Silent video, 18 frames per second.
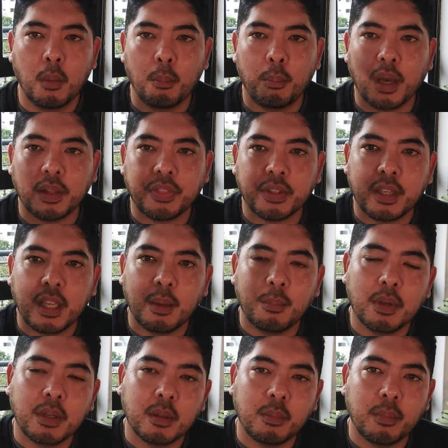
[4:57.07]
but the
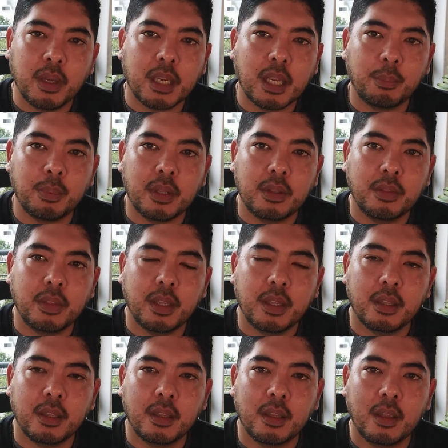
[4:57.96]
chemical makeup in
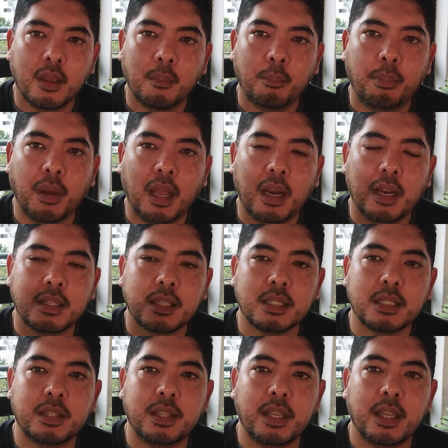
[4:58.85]
there
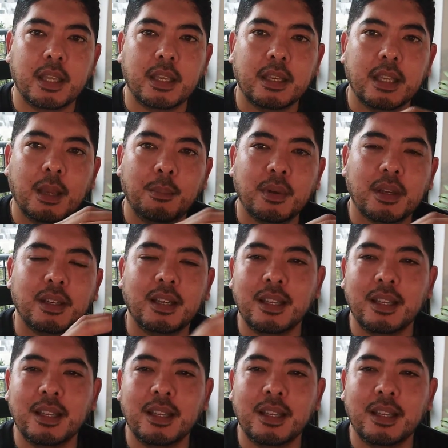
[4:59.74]
balances their chemical